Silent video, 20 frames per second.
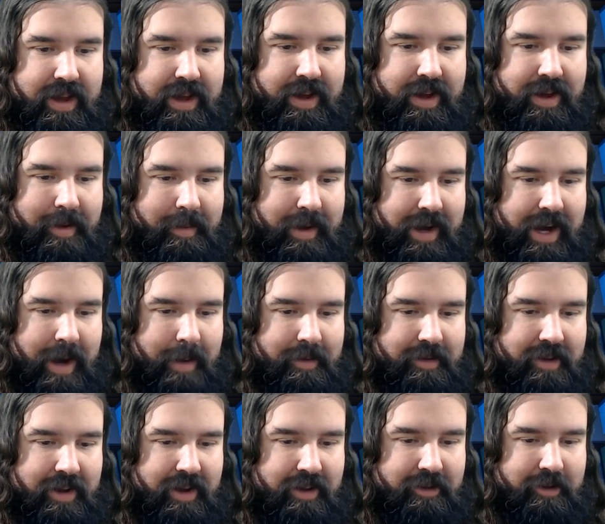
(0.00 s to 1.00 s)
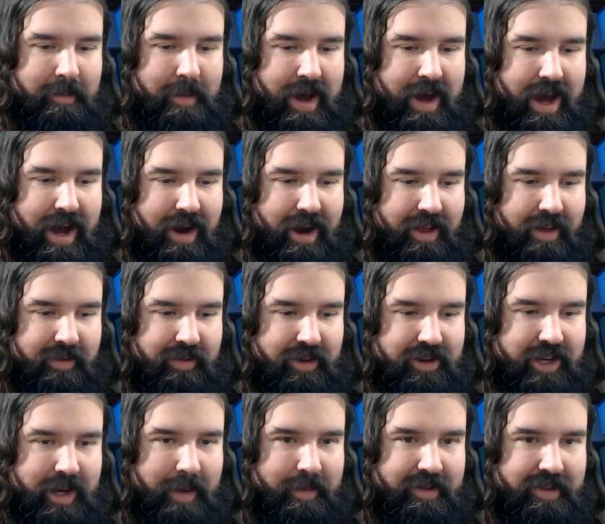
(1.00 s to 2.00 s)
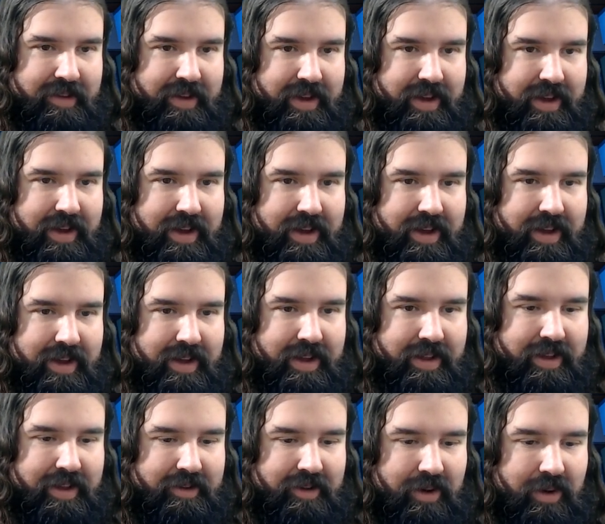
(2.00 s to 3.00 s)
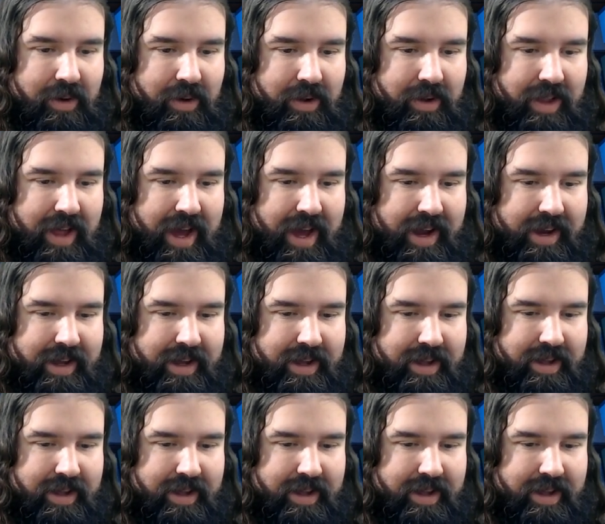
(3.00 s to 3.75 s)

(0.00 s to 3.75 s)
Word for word: Oh my god, I'm so used to my higher level ships. This whole, like...